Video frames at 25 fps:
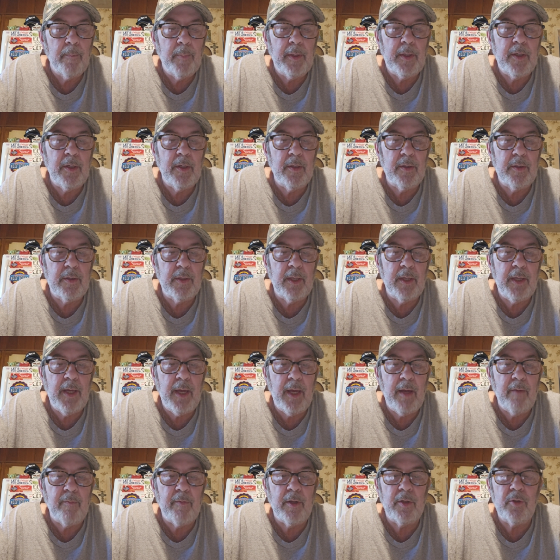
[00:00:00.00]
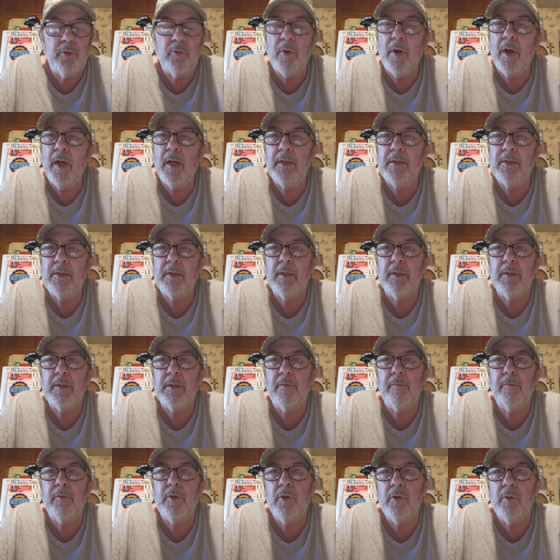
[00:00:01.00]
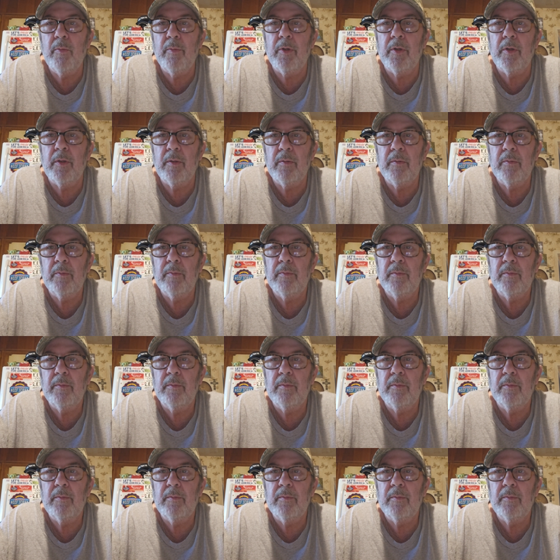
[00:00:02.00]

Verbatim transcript: Because they have a dry sense of humor.